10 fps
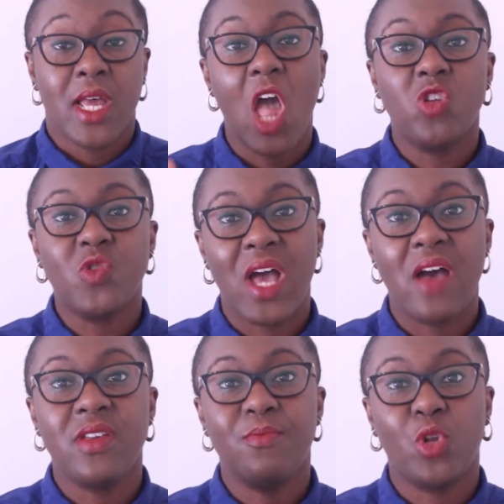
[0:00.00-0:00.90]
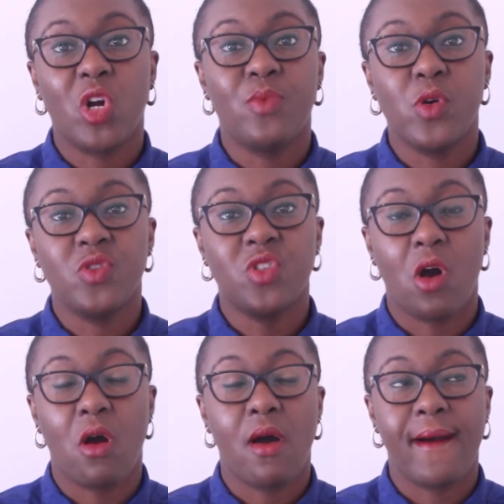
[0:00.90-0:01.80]
I also have a blog post
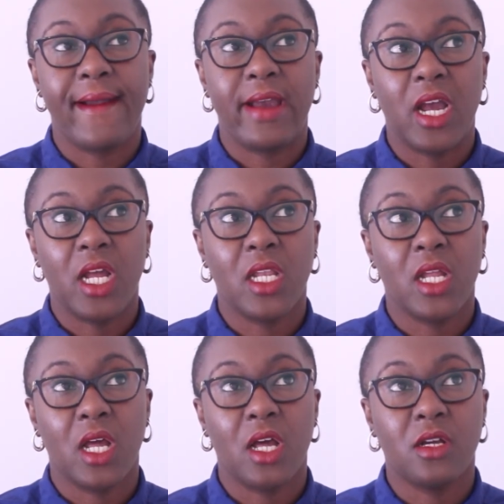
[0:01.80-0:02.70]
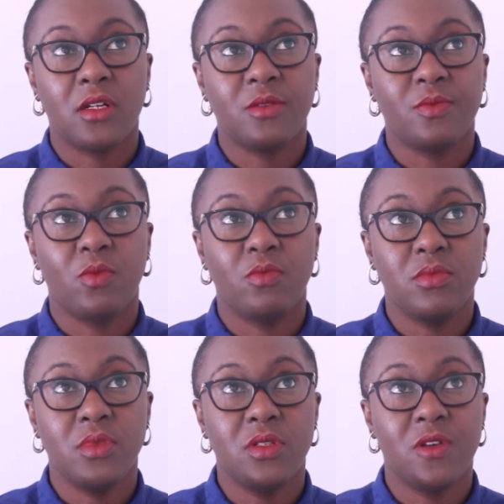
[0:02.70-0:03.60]
on
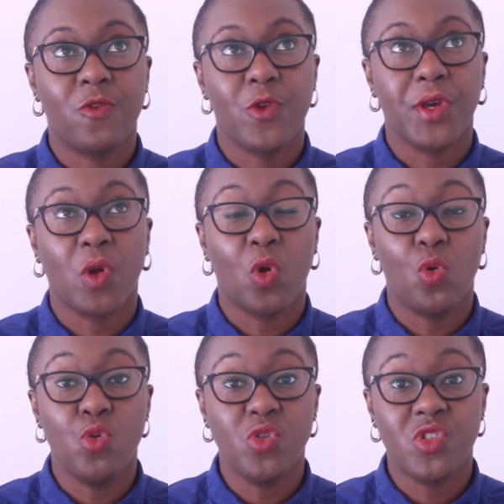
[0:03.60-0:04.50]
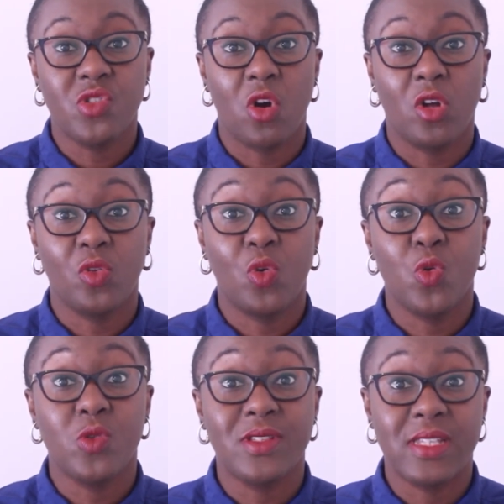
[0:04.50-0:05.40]
different quotes on
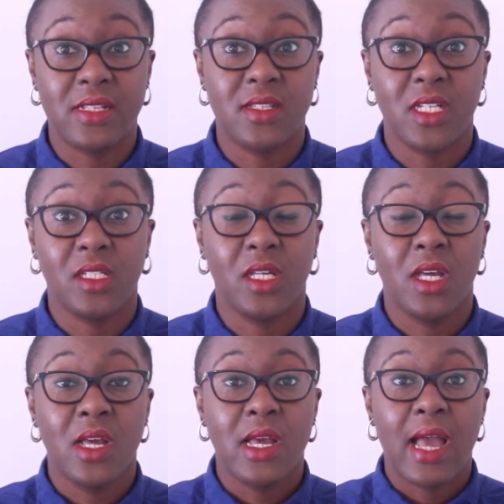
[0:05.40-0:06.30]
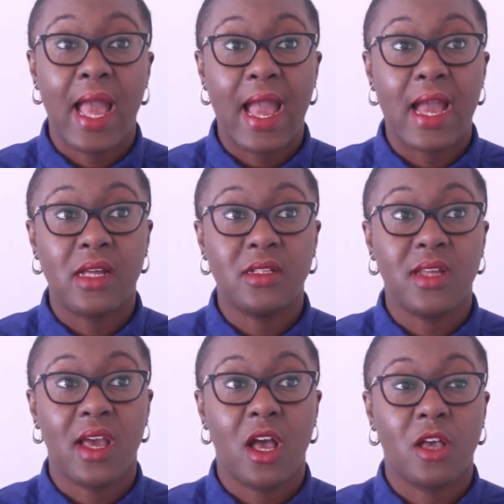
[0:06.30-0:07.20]
goal setting,
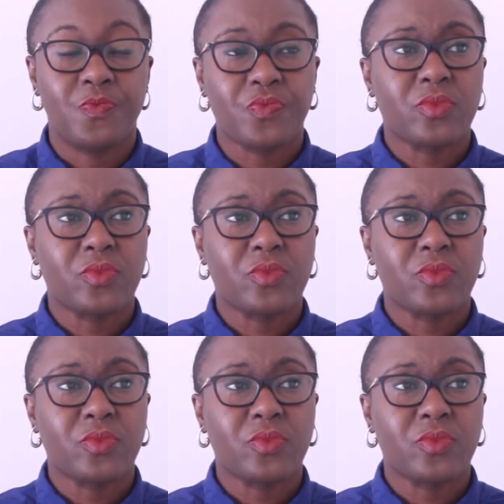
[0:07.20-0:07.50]
and I